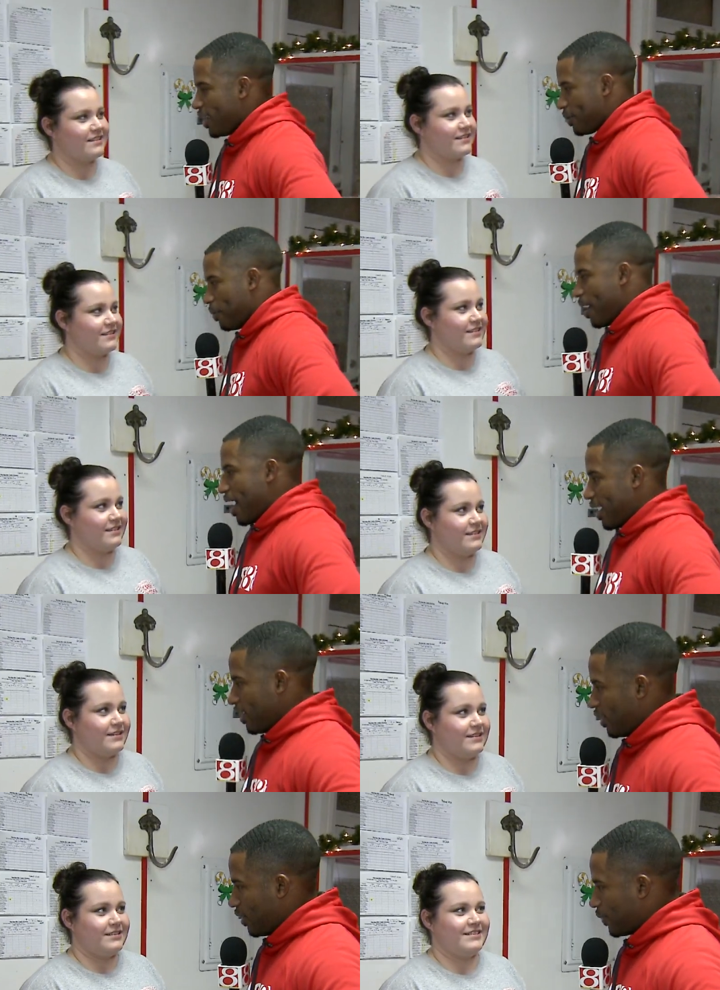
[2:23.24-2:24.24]
Speaker 1: my
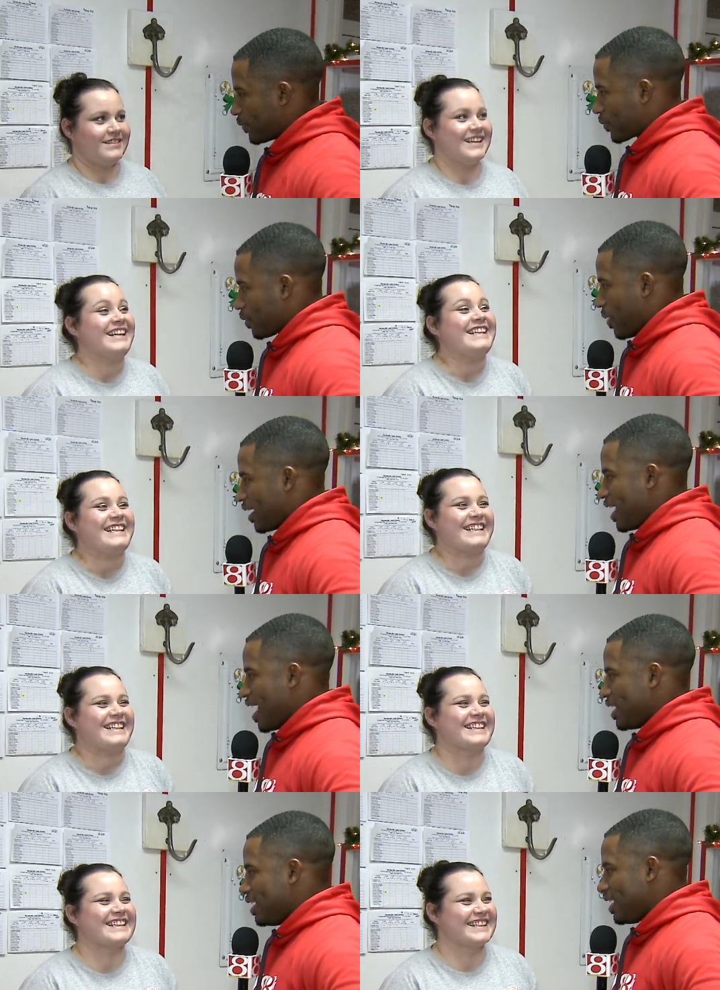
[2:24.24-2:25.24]
uh, my
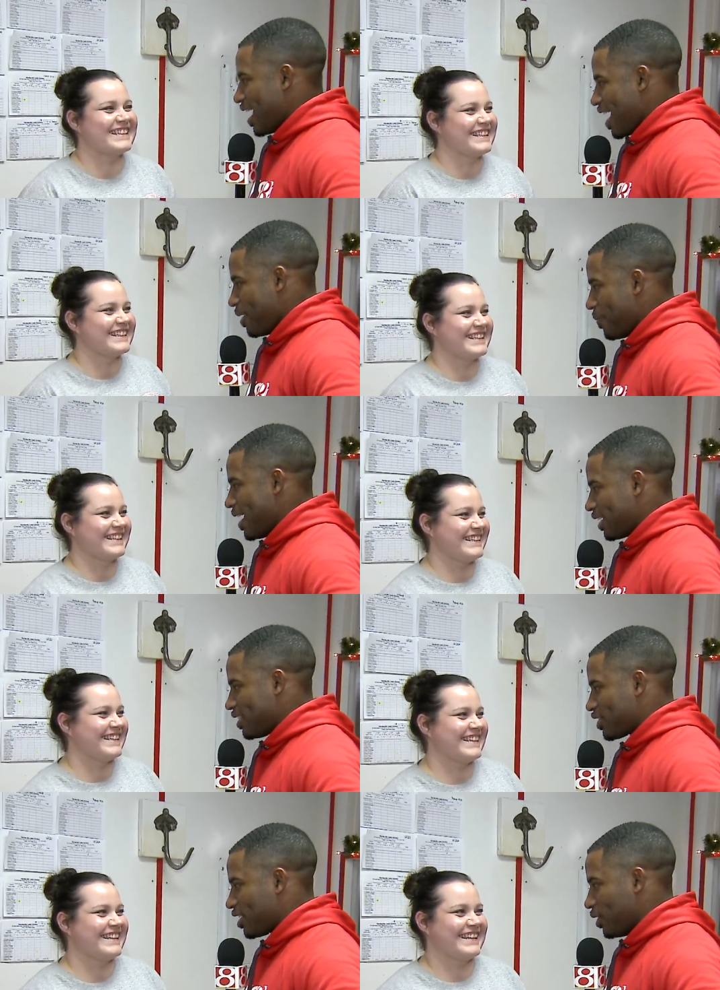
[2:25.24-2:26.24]
candy cane making
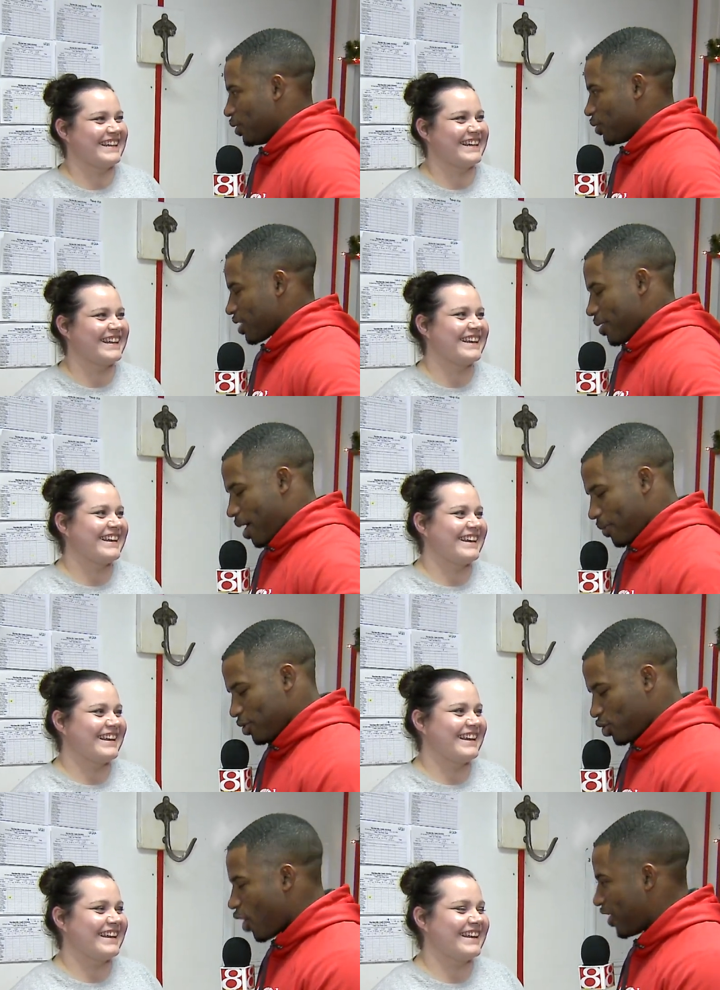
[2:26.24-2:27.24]
skills. I, I, you
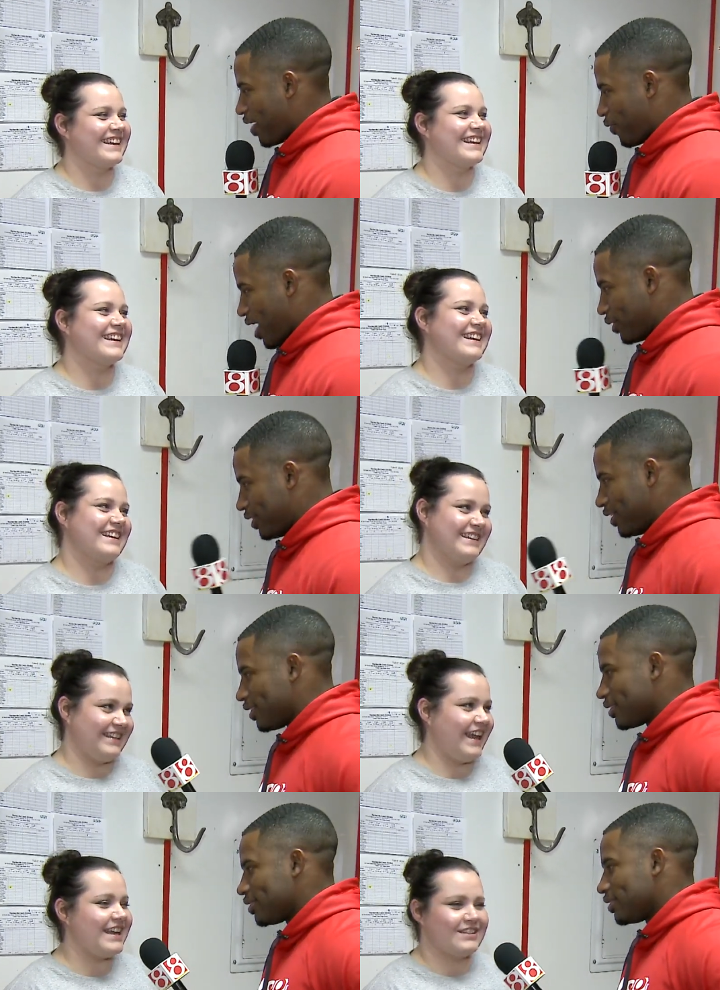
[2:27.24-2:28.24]
saw the effort out there.
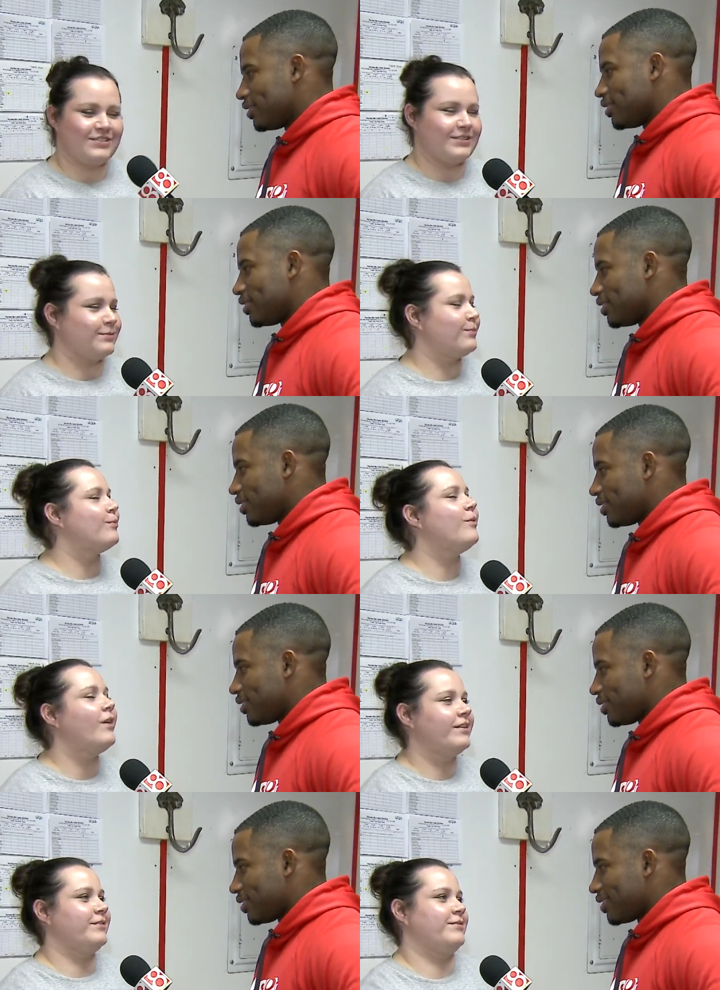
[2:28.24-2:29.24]
Speaker 2: Yes, you did
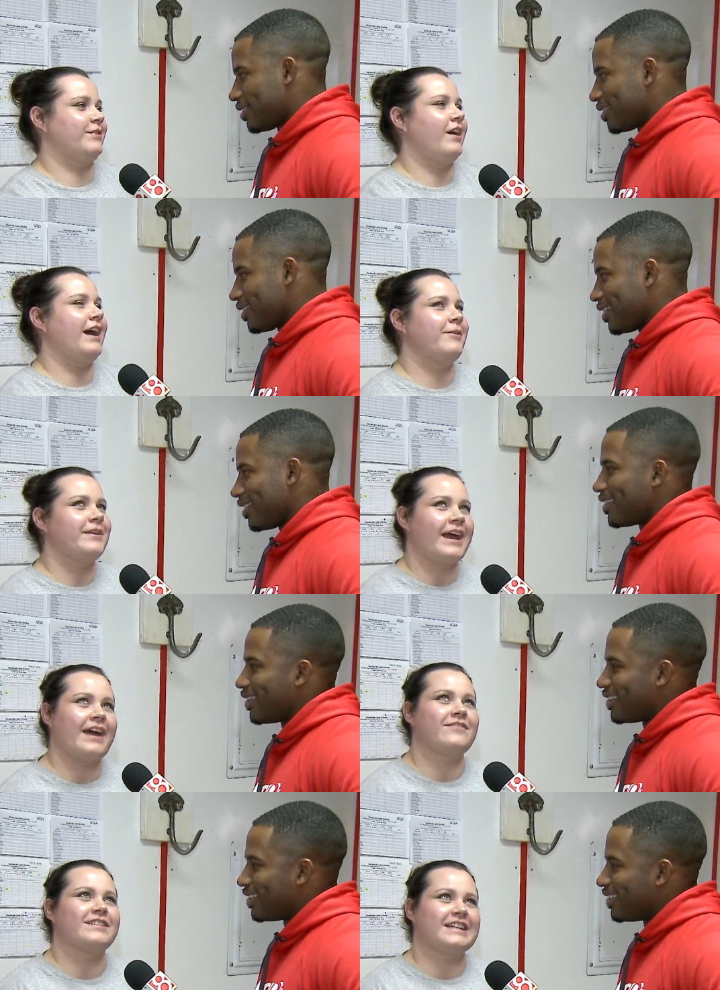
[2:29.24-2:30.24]
wonderful. I would have
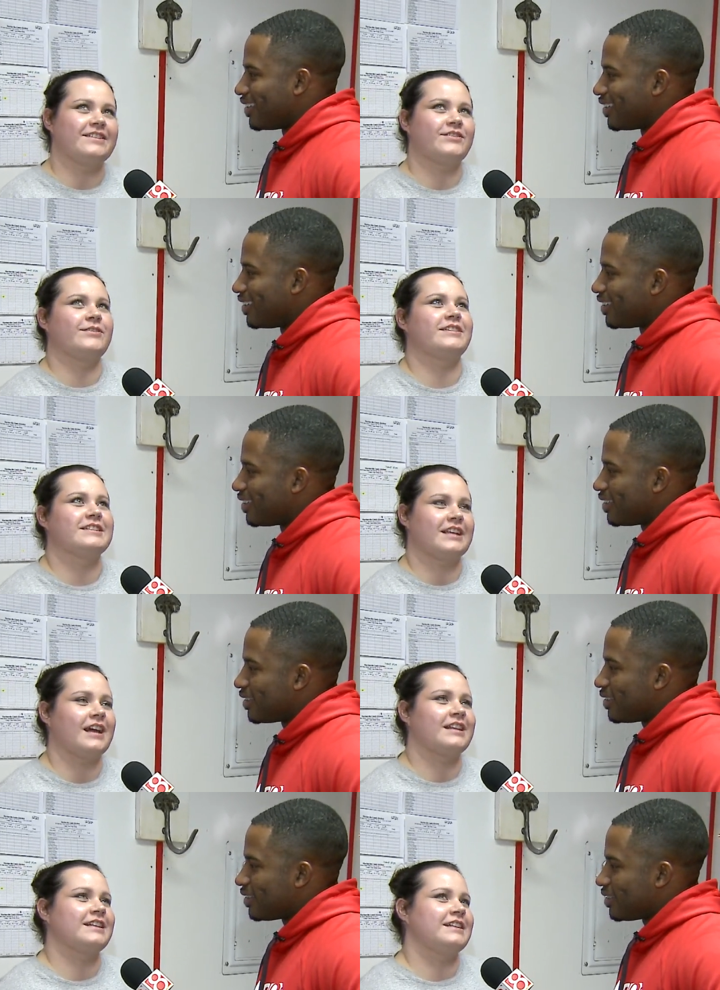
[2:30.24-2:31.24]
to give you a
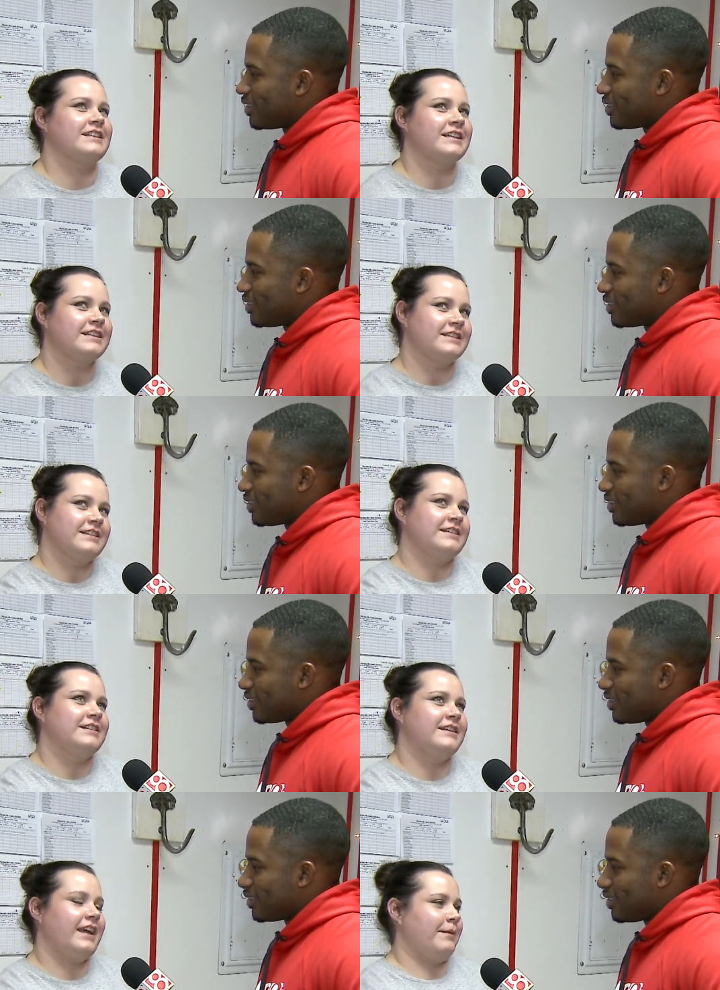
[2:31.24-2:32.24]
solid
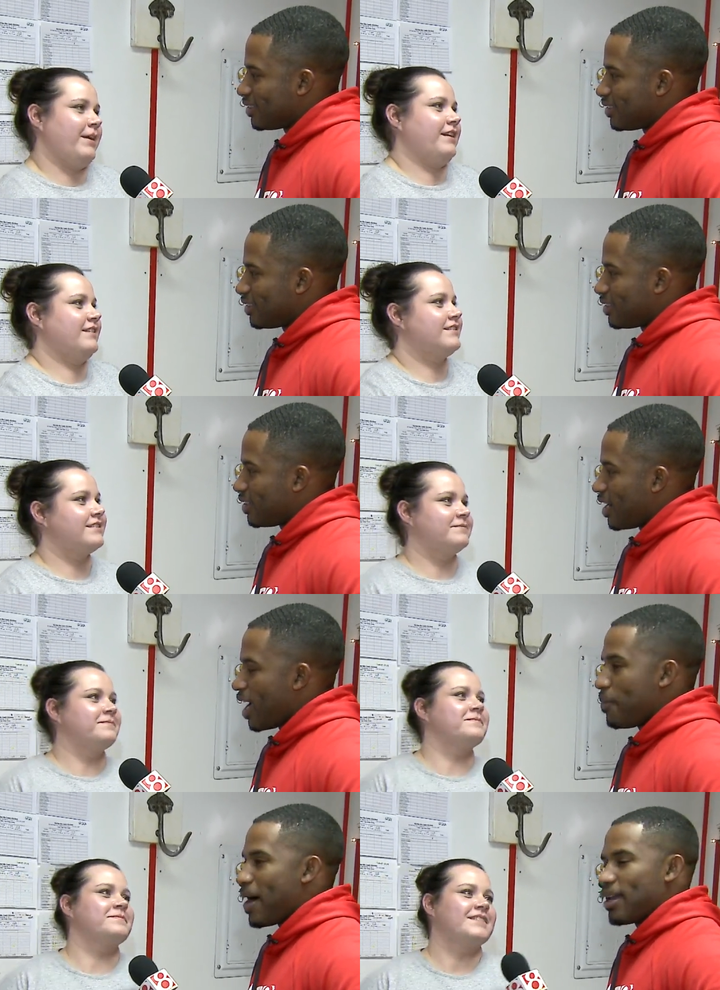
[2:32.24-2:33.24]
A minus.
Speaker 1: A
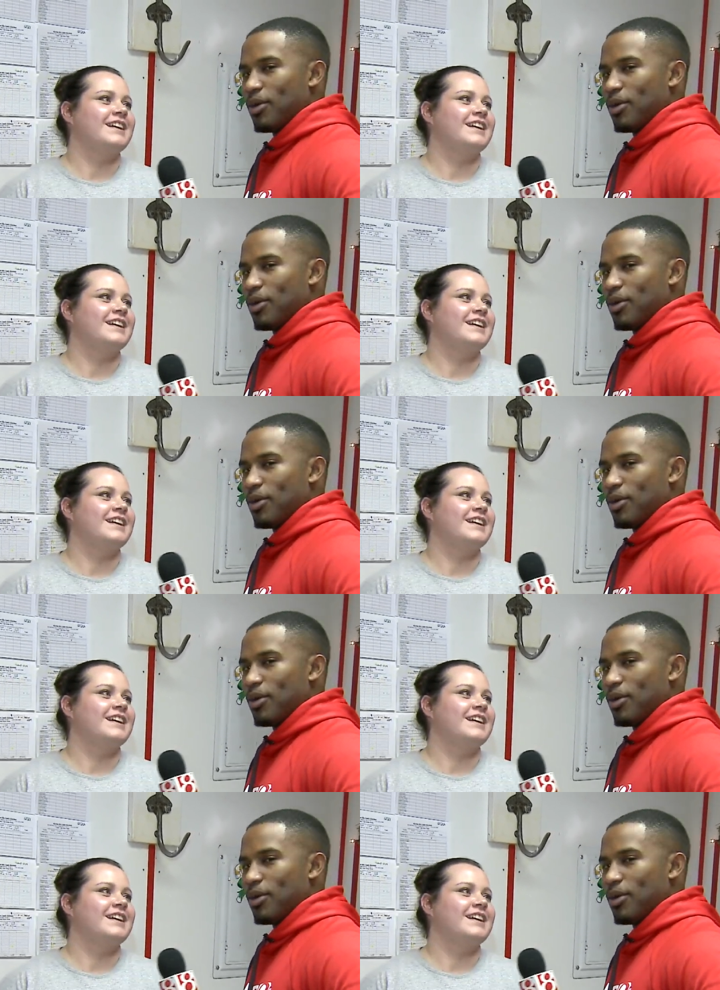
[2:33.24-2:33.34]
mi-